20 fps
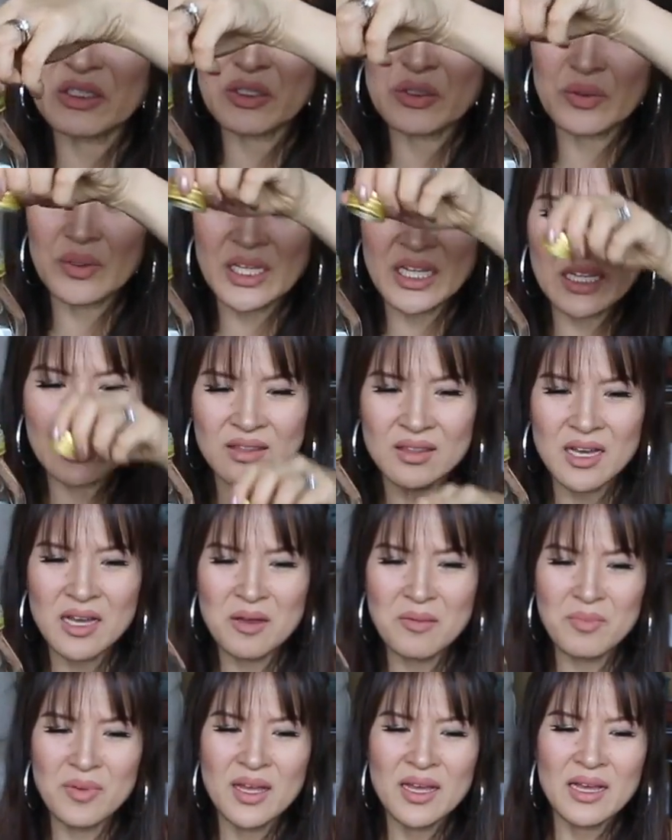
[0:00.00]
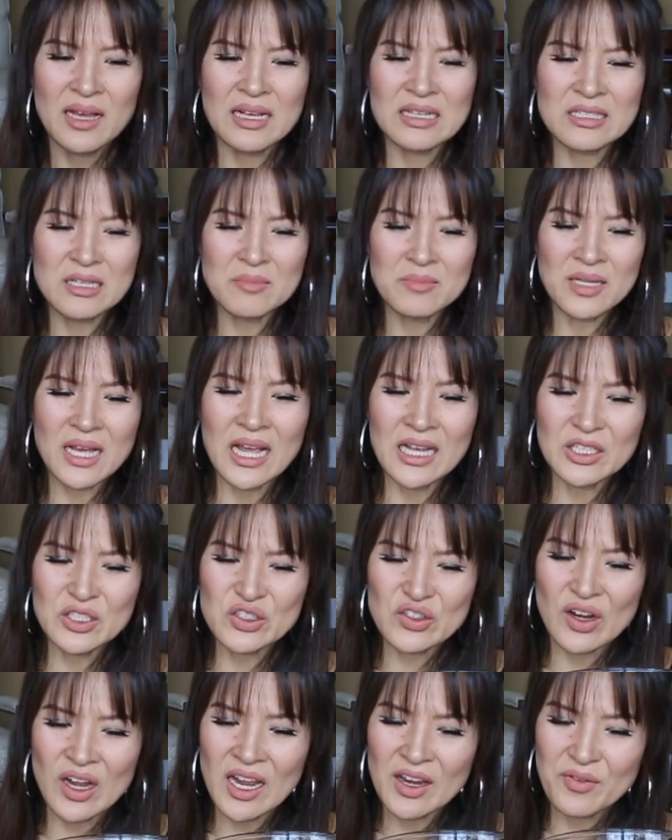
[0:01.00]
do eat them. And I
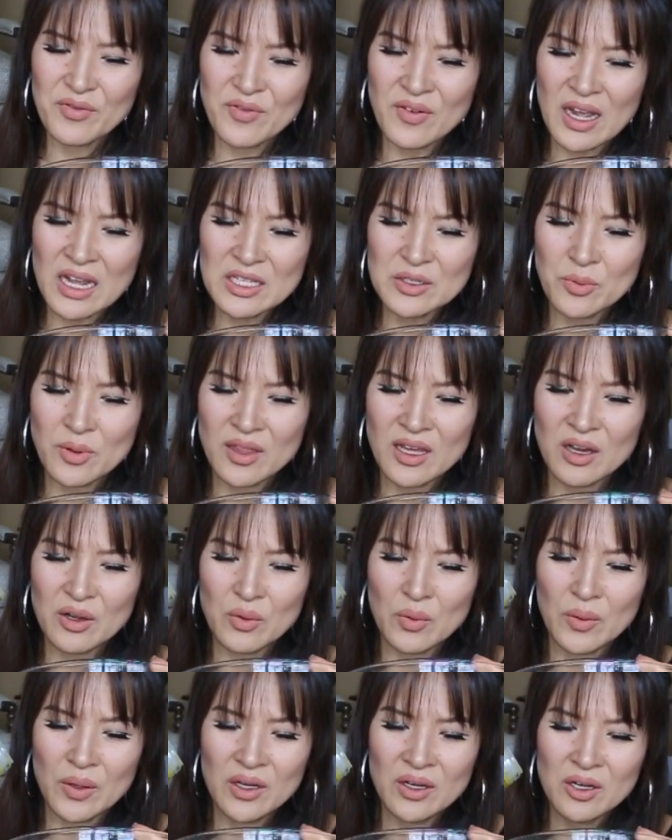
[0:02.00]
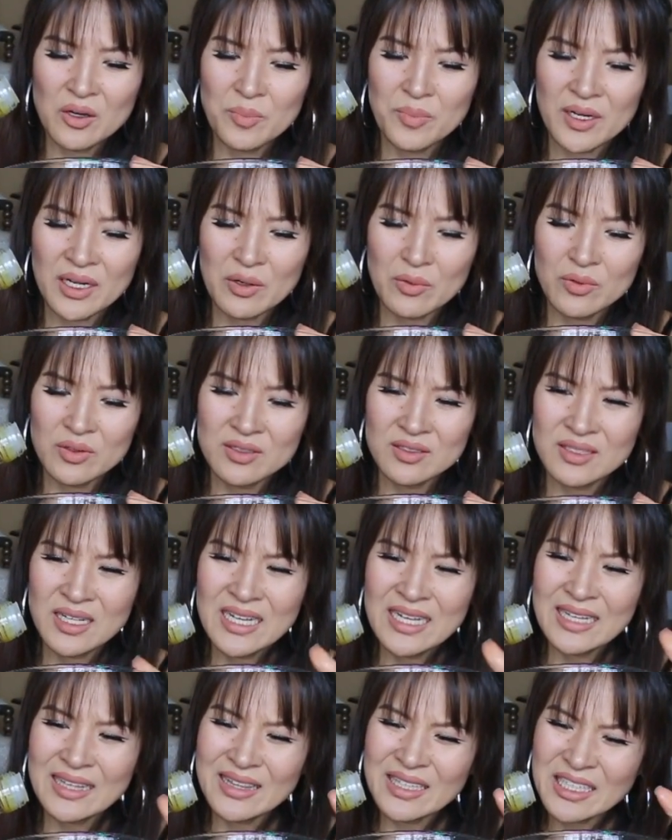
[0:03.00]
try fries without oil, but it was
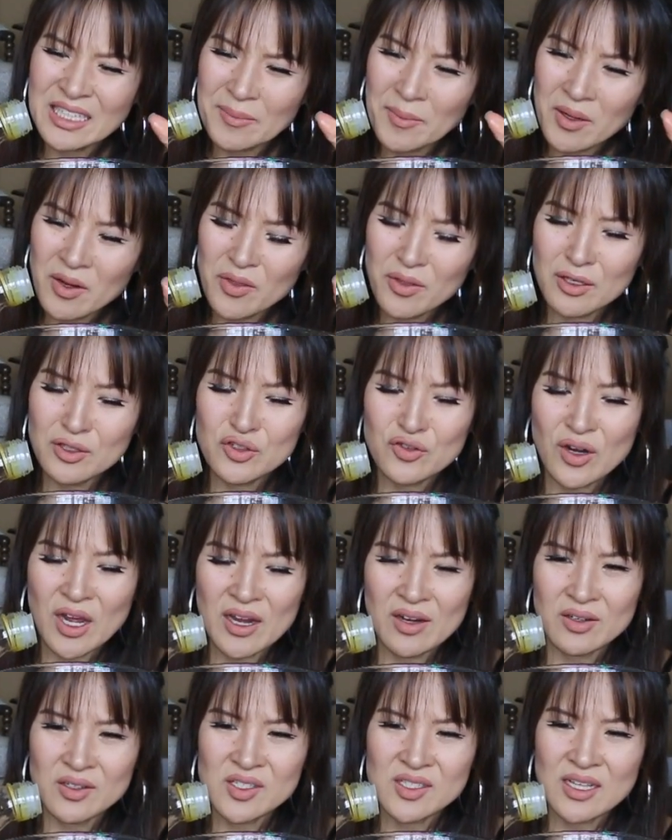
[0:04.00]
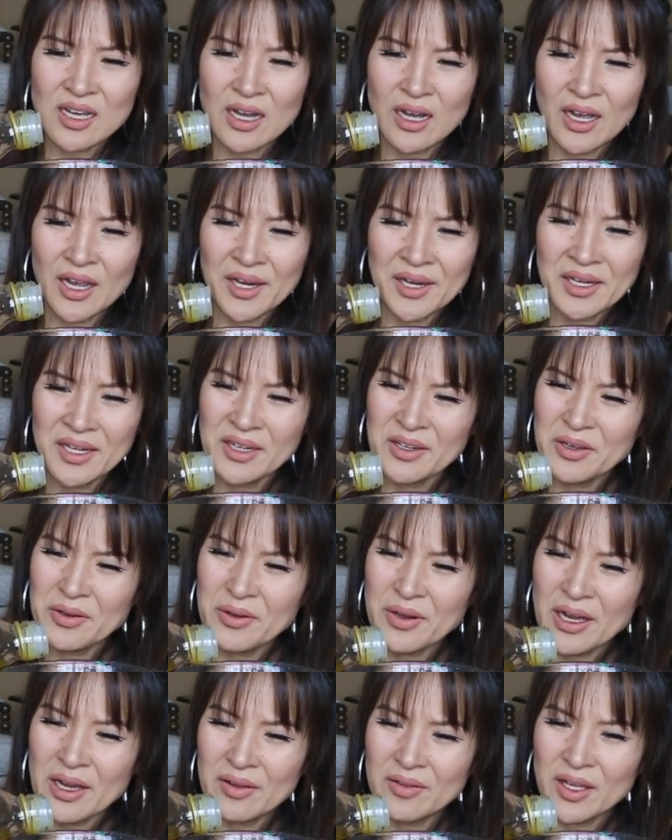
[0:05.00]
a little bit on the drier side. You know
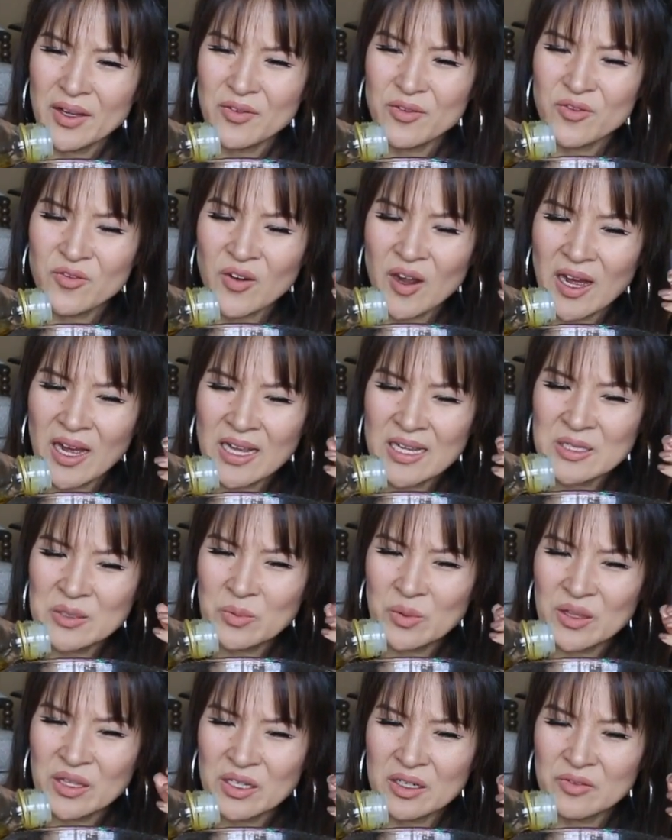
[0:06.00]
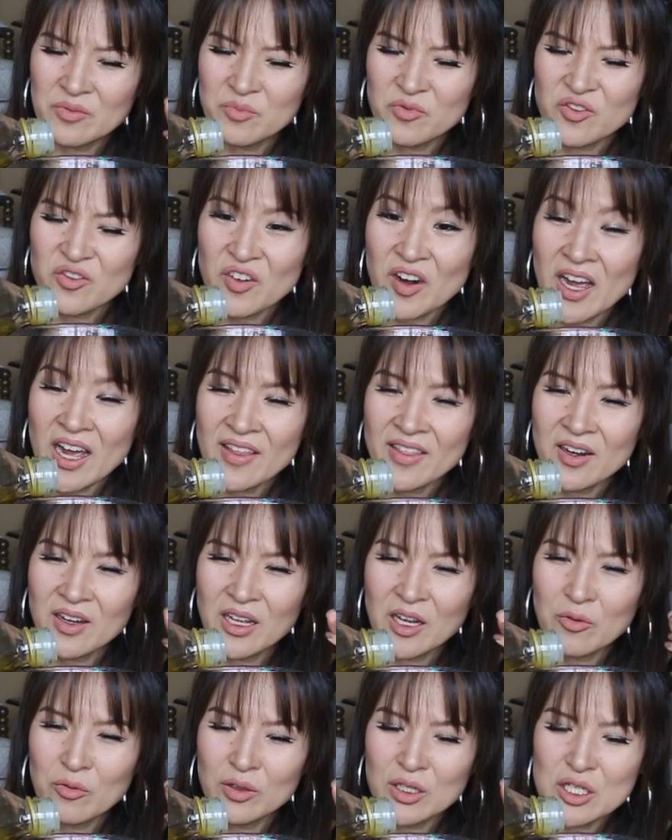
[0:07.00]
how like fries, when they're fried, they're
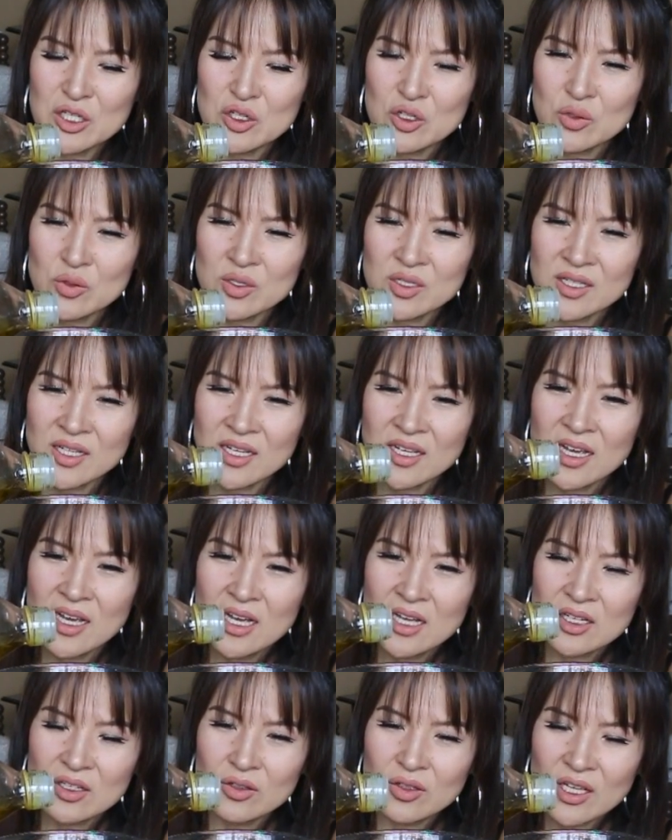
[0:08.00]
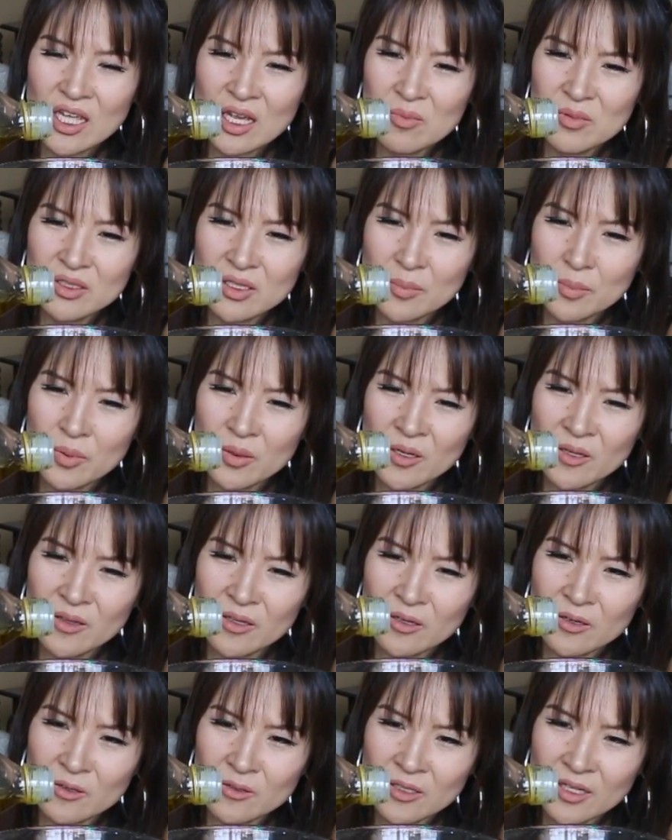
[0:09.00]
like really juicy? But look how much I put in
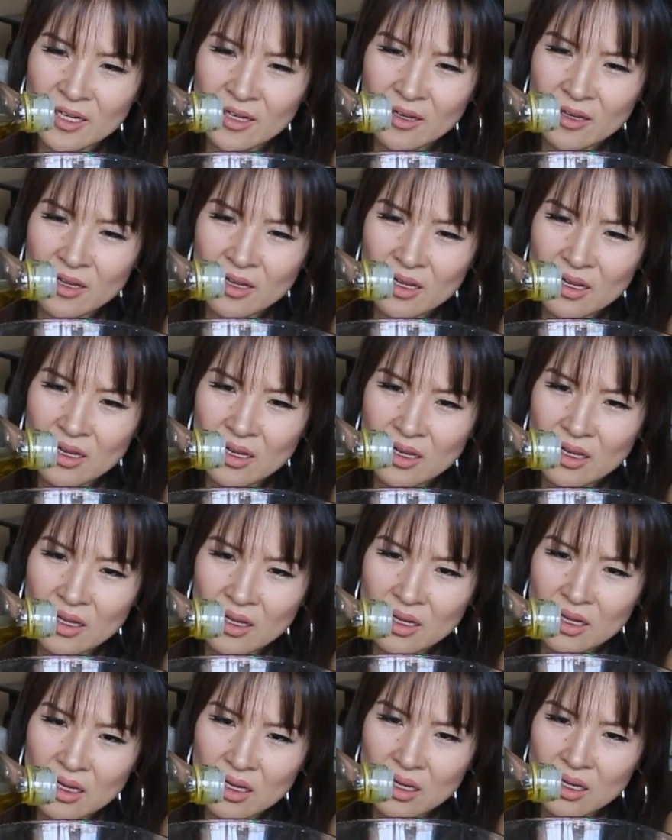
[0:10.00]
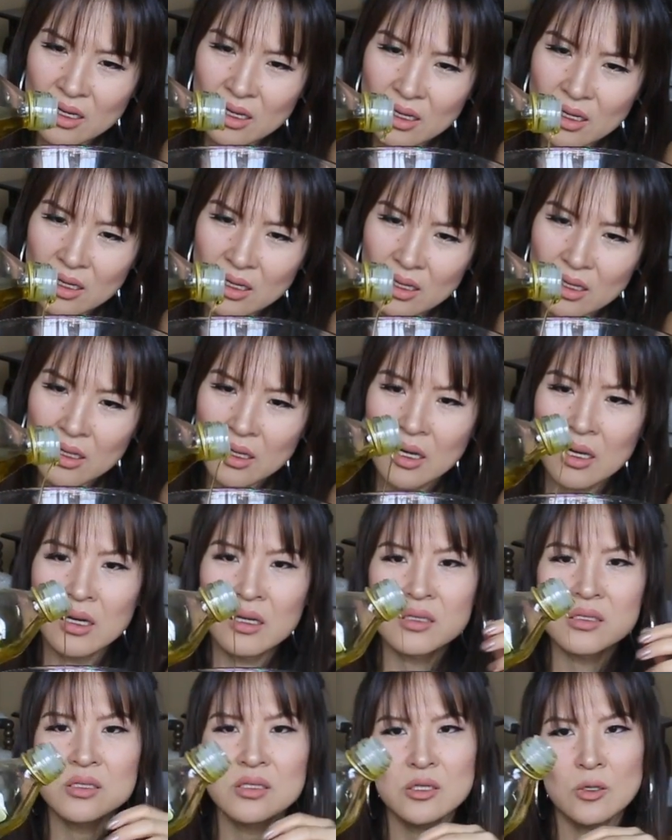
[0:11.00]
there, like, oh,
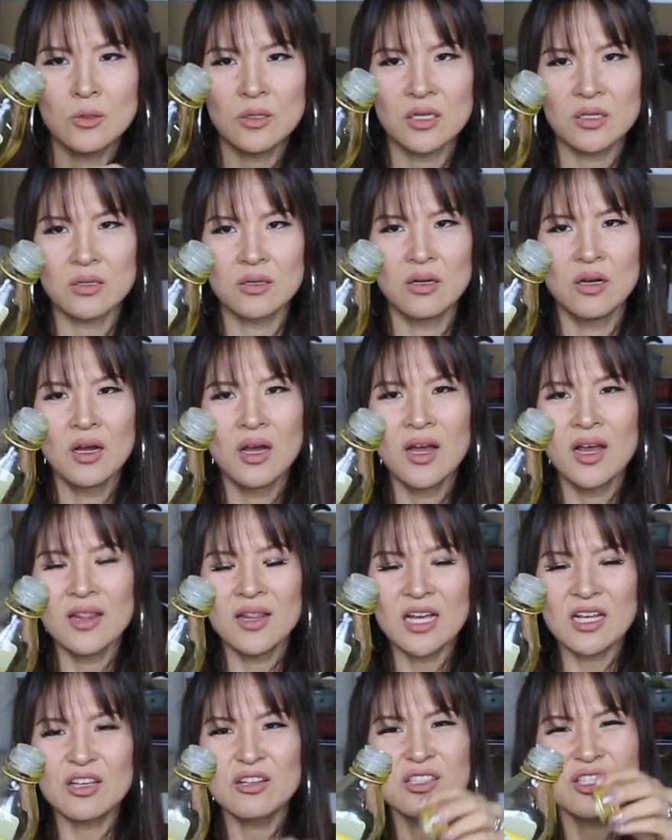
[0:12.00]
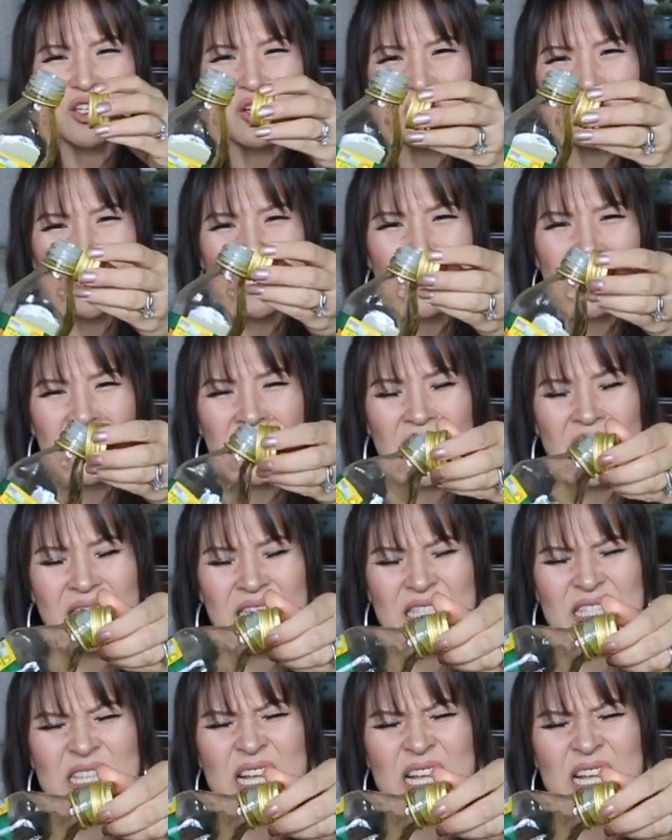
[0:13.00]
so little. Like you seriously need like